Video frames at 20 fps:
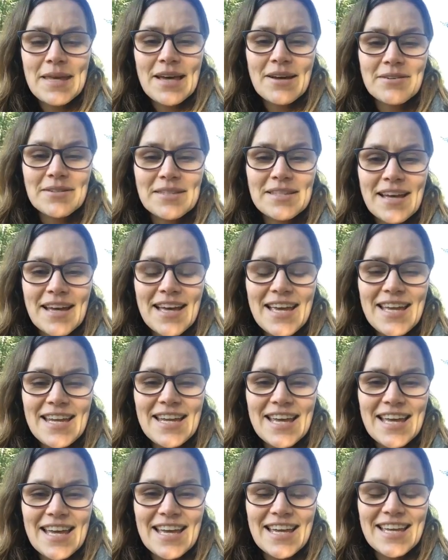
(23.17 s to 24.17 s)
be
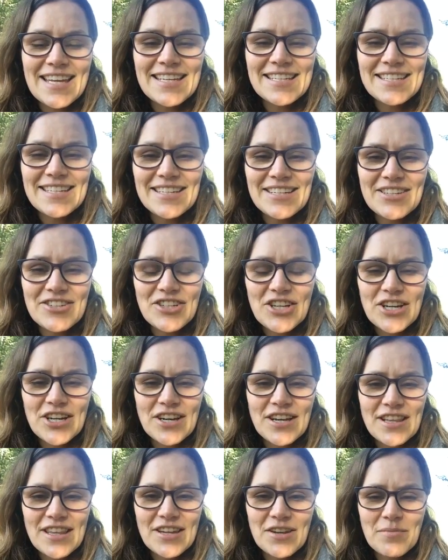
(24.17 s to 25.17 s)
outside and
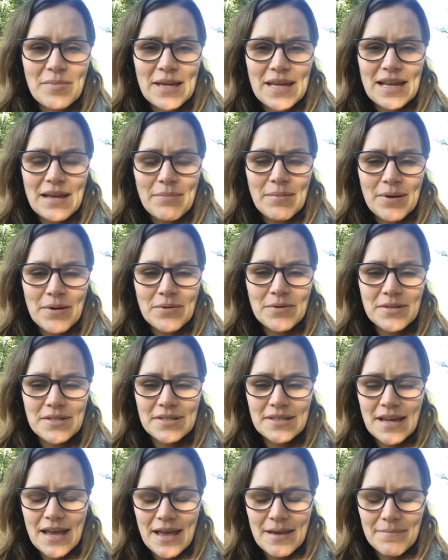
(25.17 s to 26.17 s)
share a little bit
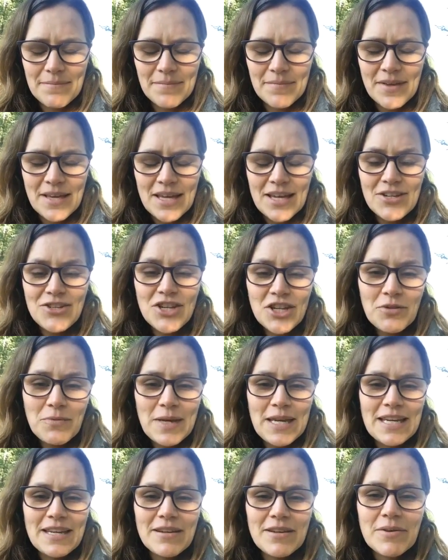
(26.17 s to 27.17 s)
about
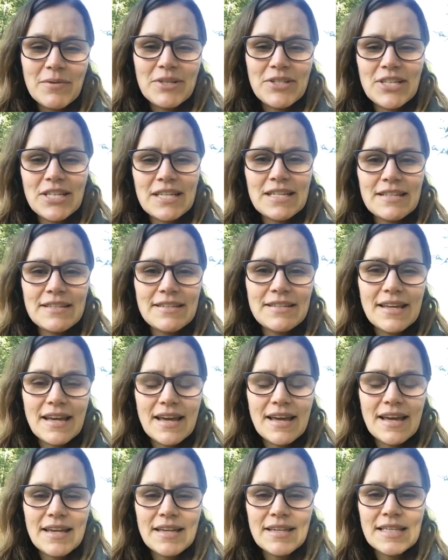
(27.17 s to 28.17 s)
chickweed, which is
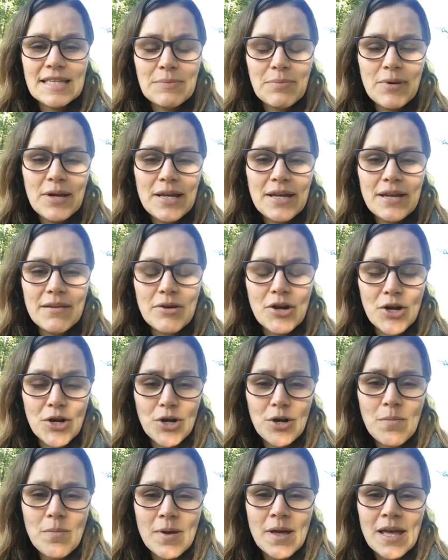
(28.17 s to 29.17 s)
a spring
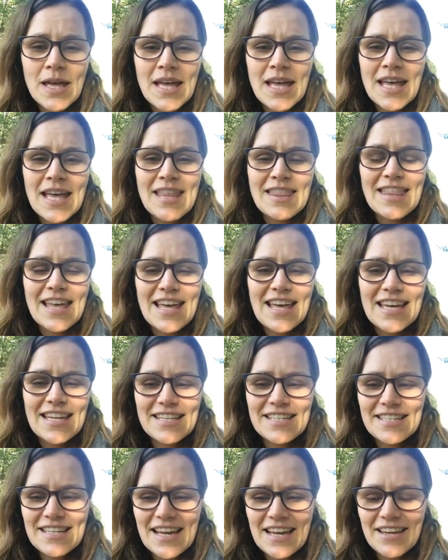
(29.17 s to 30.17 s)
herb
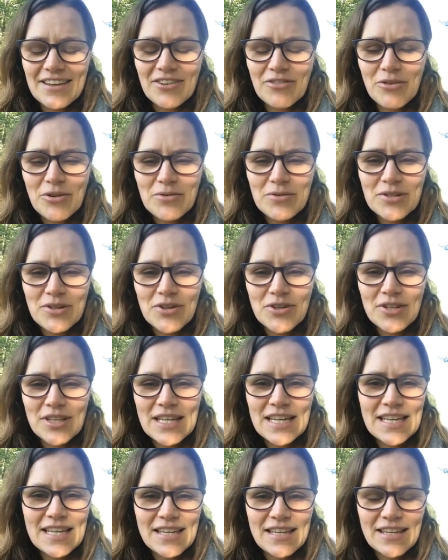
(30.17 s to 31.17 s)
that grows
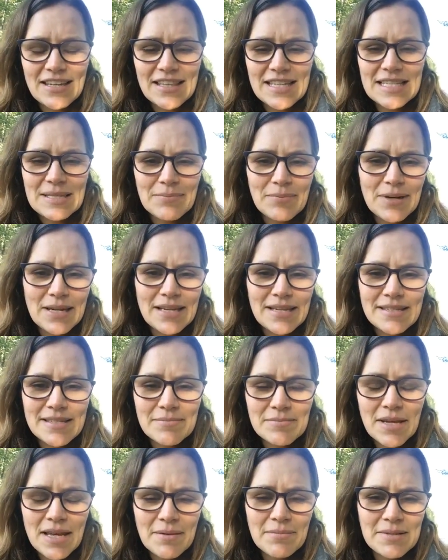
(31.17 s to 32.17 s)
early in the spring,
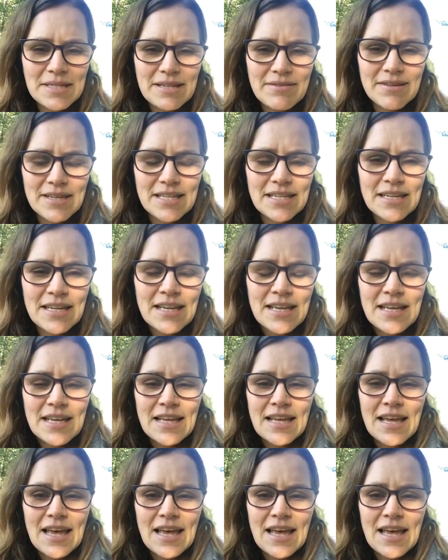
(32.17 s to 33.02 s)
sometimes even